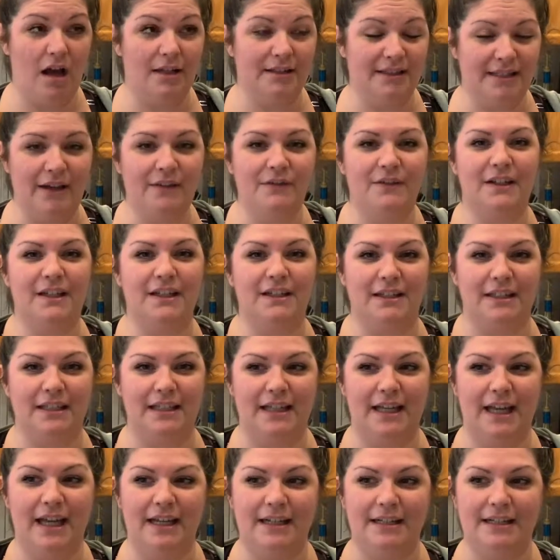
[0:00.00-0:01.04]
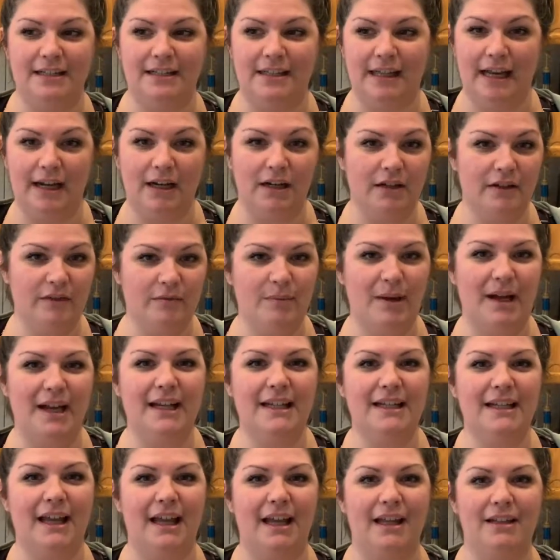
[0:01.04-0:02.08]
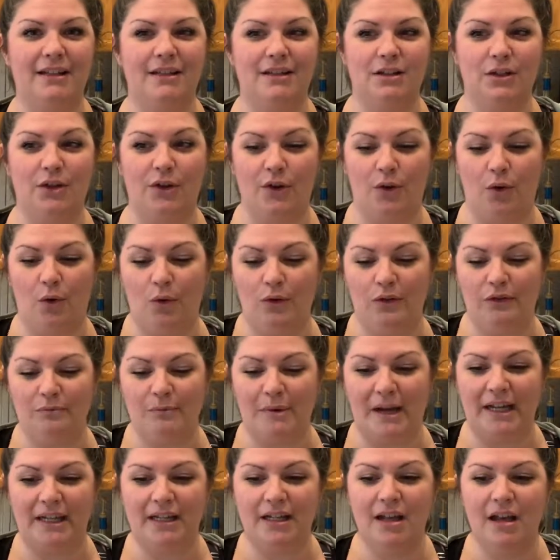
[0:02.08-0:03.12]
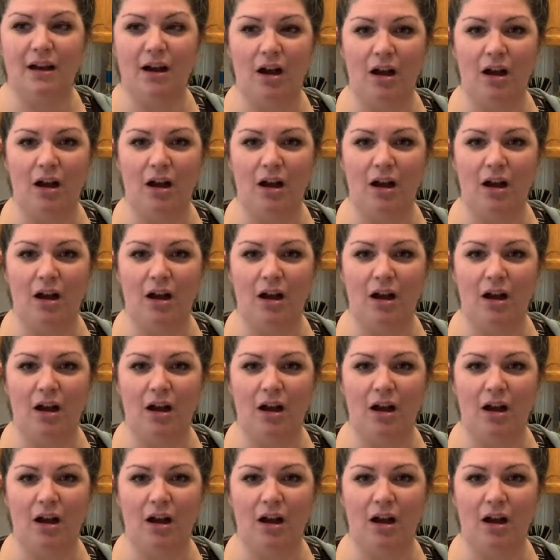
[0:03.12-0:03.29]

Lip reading: definitely a desire of mine and a goal of mine.